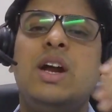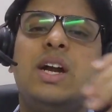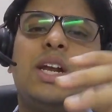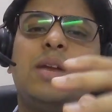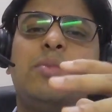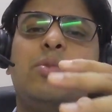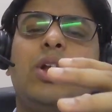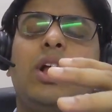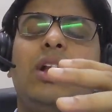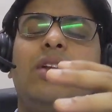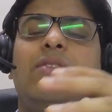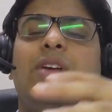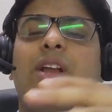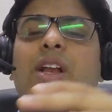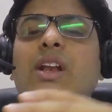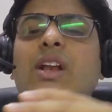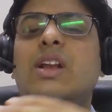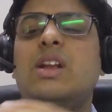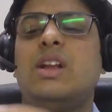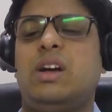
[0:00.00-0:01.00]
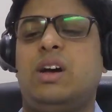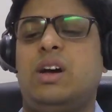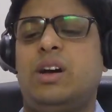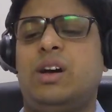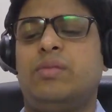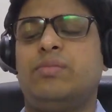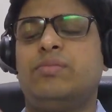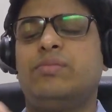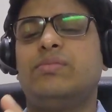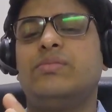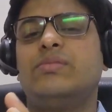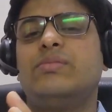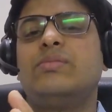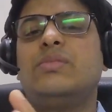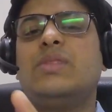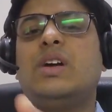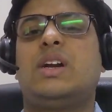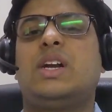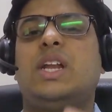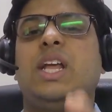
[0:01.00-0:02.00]
Tribunal will
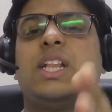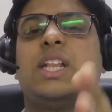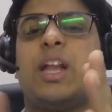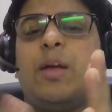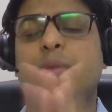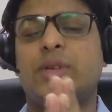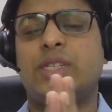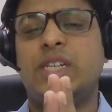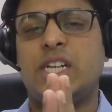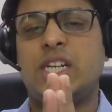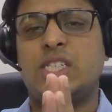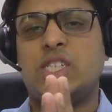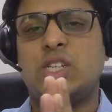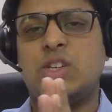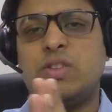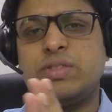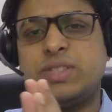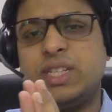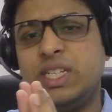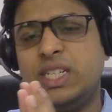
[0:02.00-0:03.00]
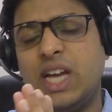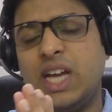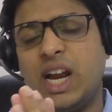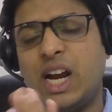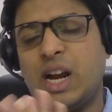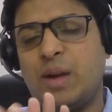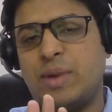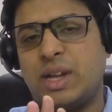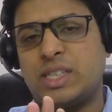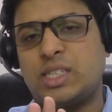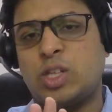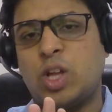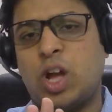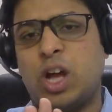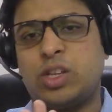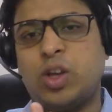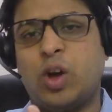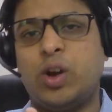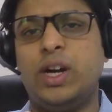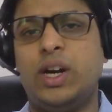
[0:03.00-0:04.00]
take the representation of CG and income tax
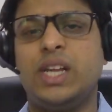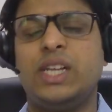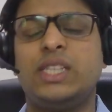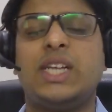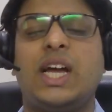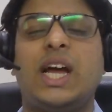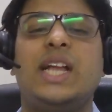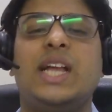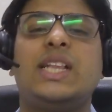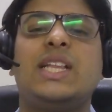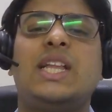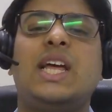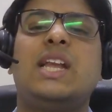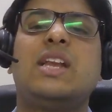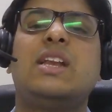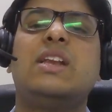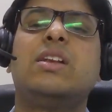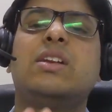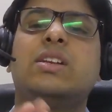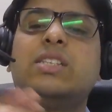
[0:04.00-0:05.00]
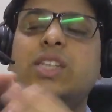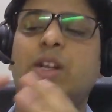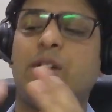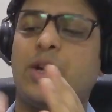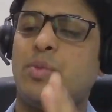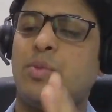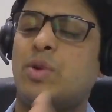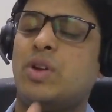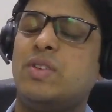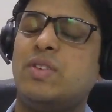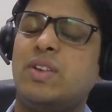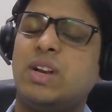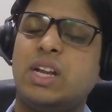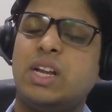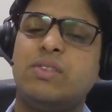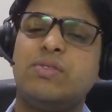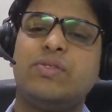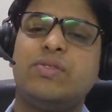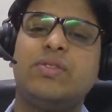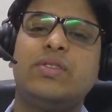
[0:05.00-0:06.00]
authorities, and then tribunal will
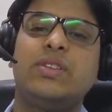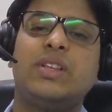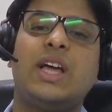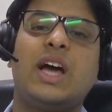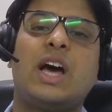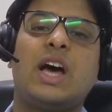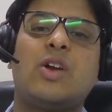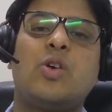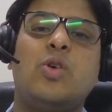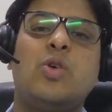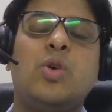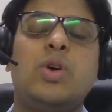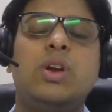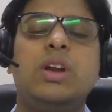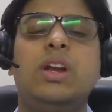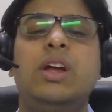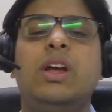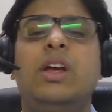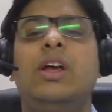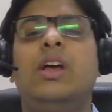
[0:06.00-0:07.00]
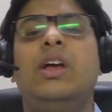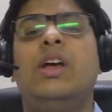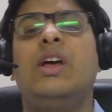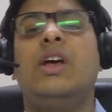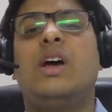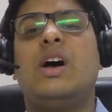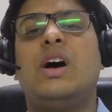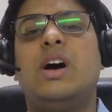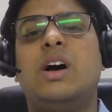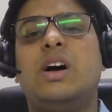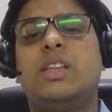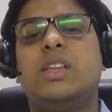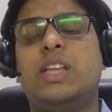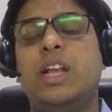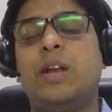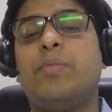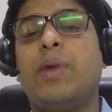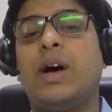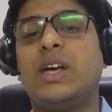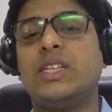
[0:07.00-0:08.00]
give their own.
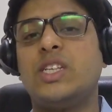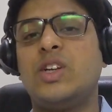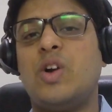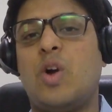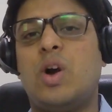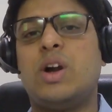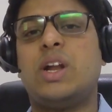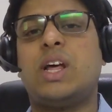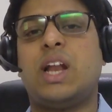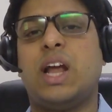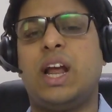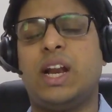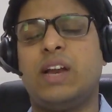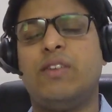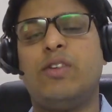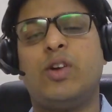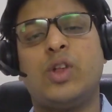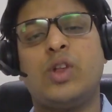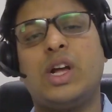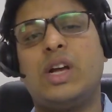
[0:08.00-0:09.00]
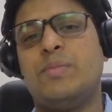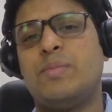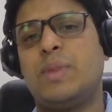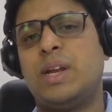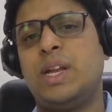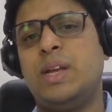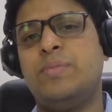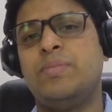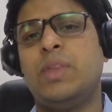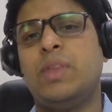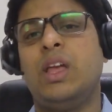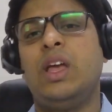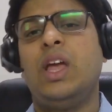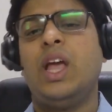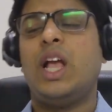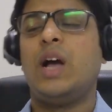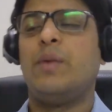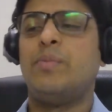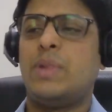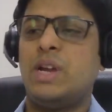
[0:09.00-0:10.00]
They'll pass the order and give it to the company.
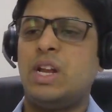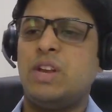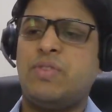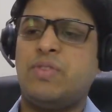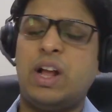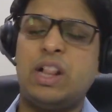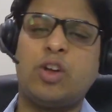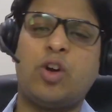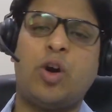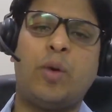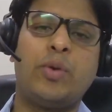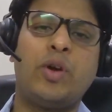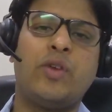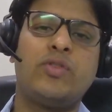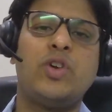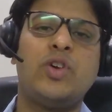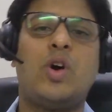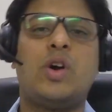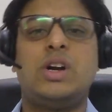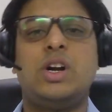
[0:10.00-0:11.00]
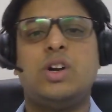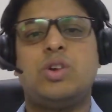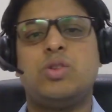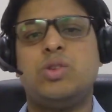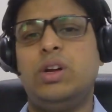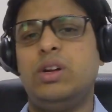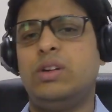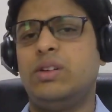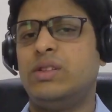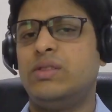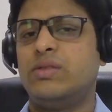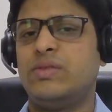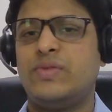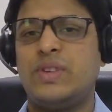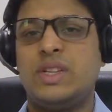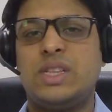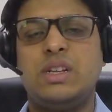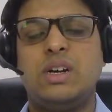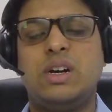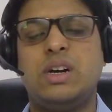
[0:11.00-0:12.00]
Company will file the copy of the order to the
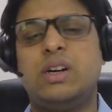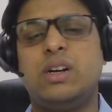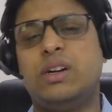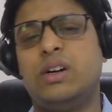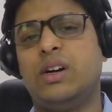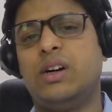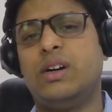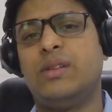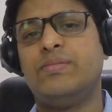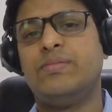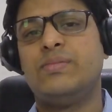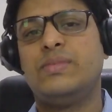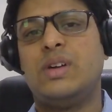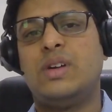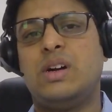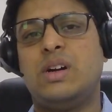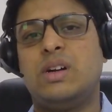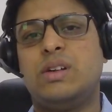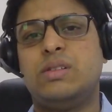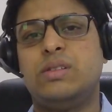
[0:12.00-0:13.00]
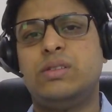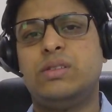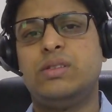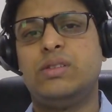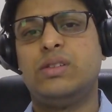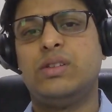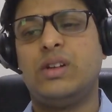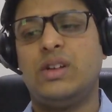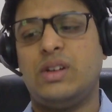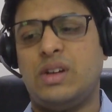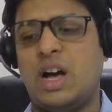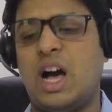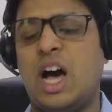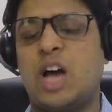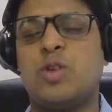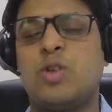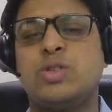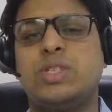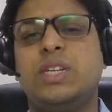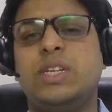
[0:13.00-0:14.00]
with the ROC.